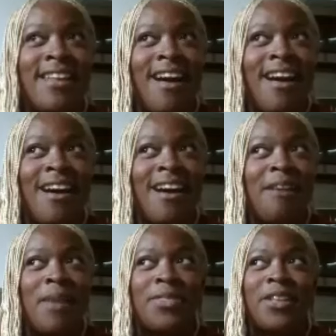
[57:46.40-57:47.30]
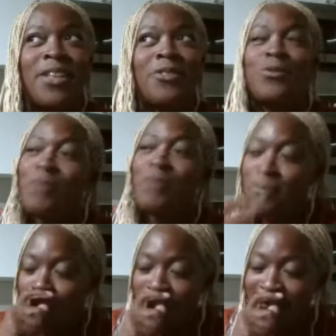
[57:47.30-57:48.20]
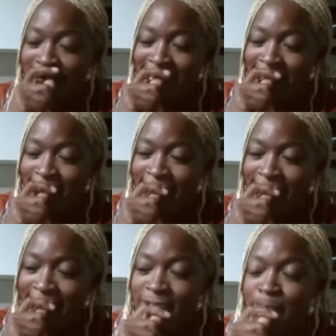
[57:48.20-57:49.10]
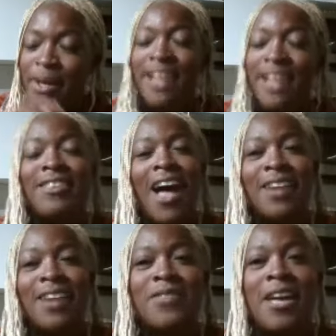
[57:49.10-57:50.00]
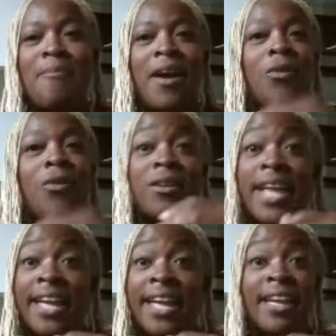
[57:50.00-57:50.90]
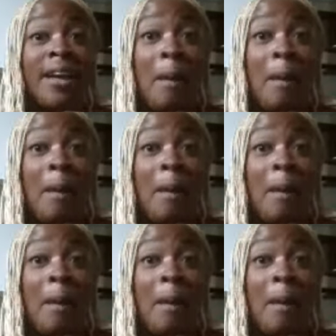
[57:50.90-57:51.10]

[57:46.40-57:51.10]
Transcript: um, I think there's one more in there that I took, but a lot of them were like